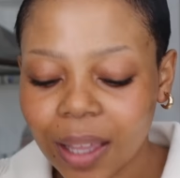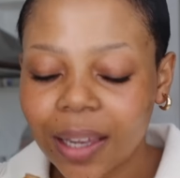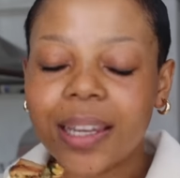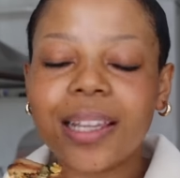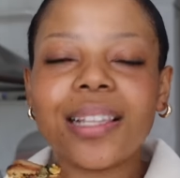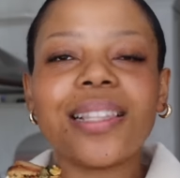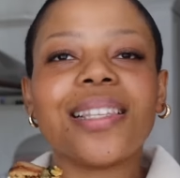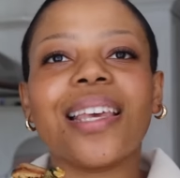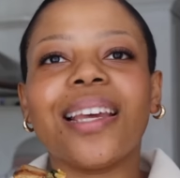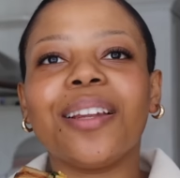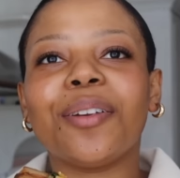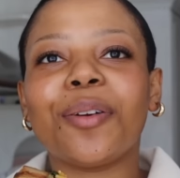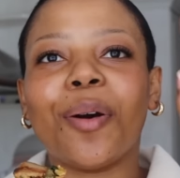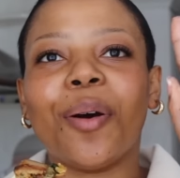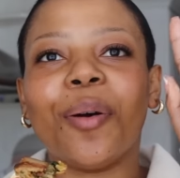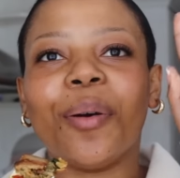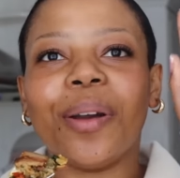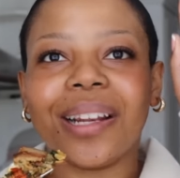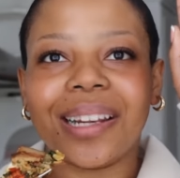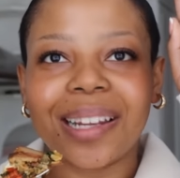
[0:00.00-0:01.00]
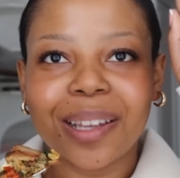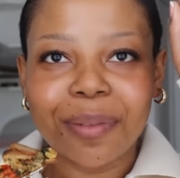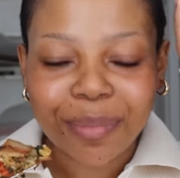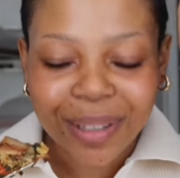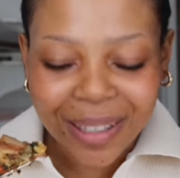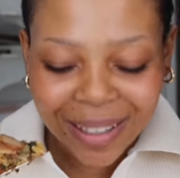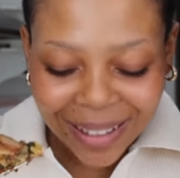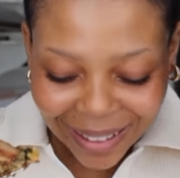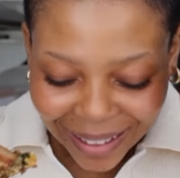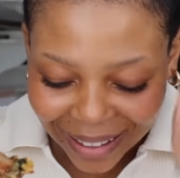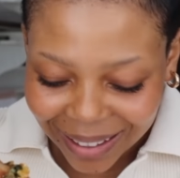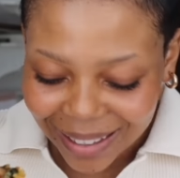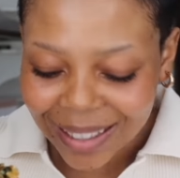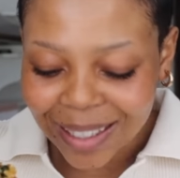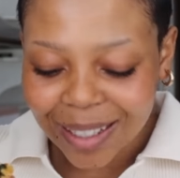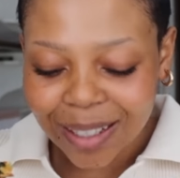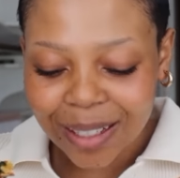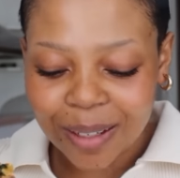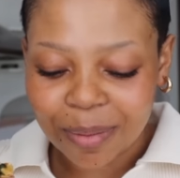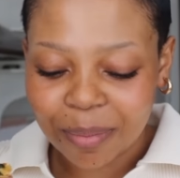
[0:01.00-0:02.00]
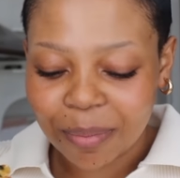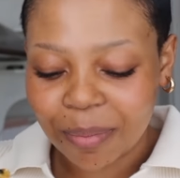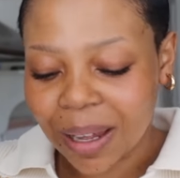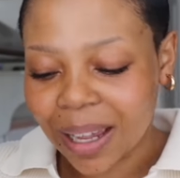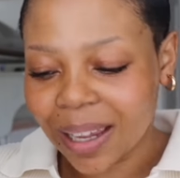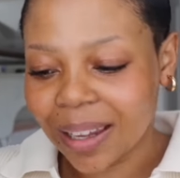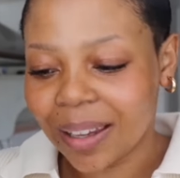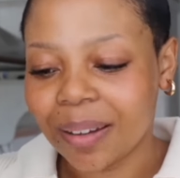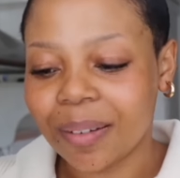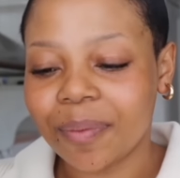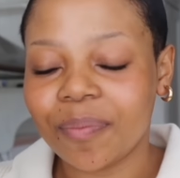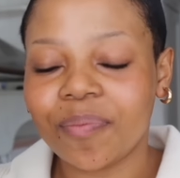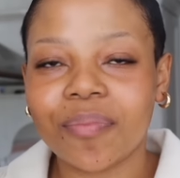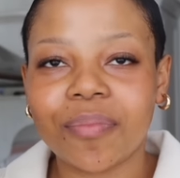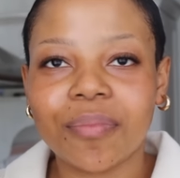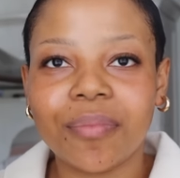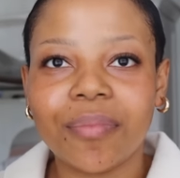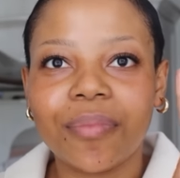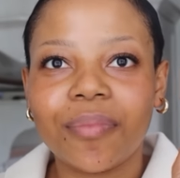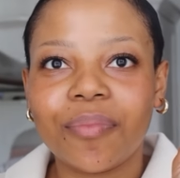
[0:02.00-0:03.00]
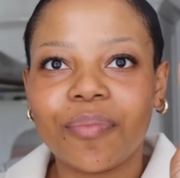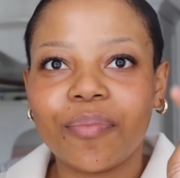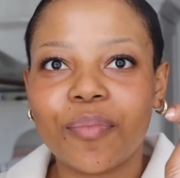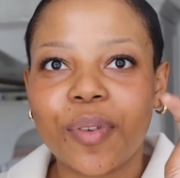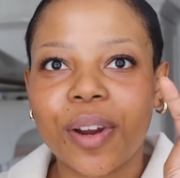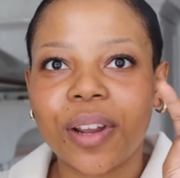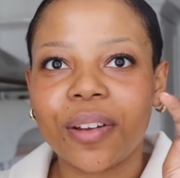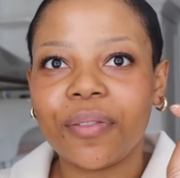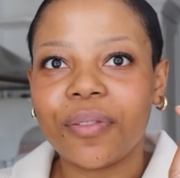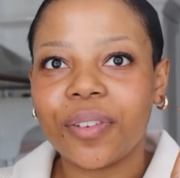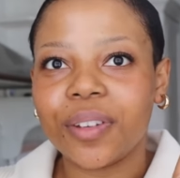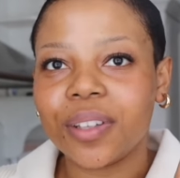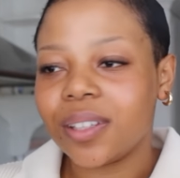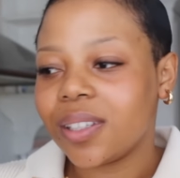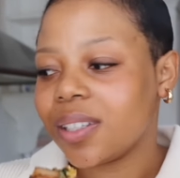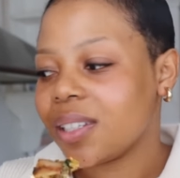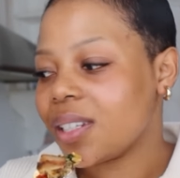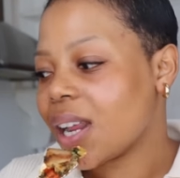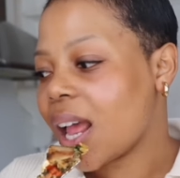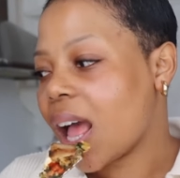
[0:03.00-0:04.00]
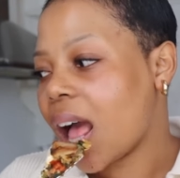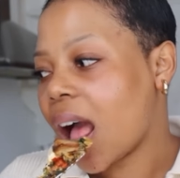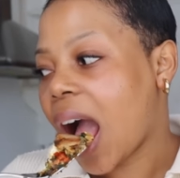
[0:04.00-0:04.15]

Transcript: let's get going. Let me eat my breakfast.